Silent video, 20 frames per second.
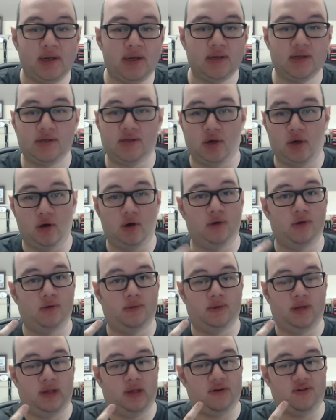So
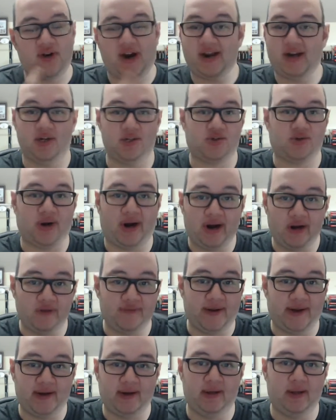the dragon is
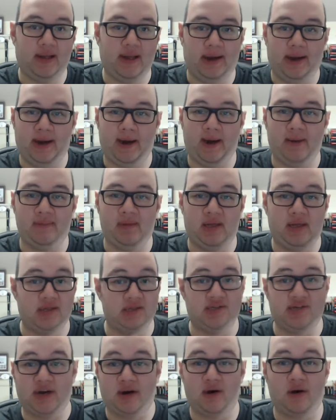Cryovane. He is
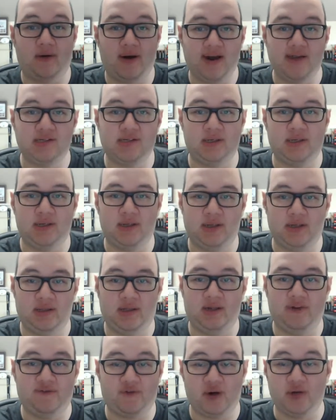terrorizing
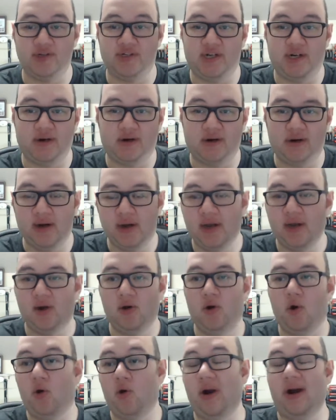the frontier,
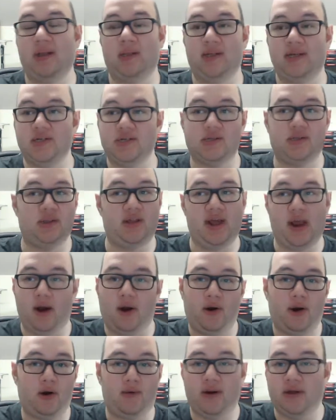or at least the
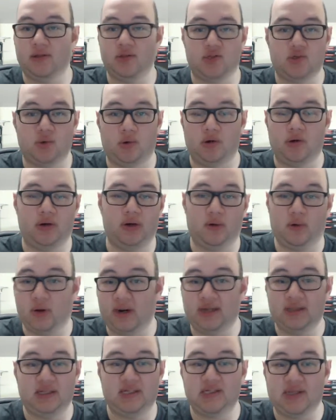area around the Sword
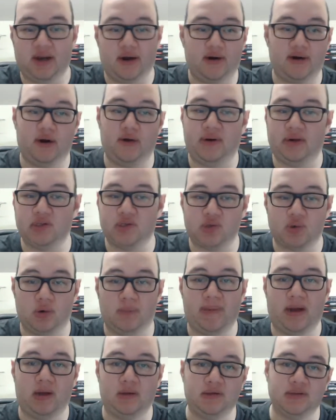
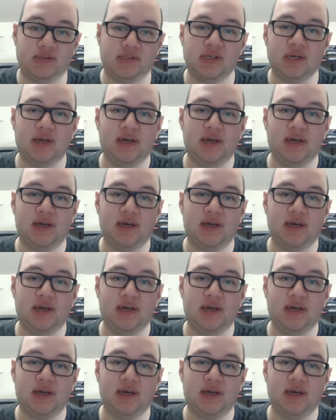Mountains.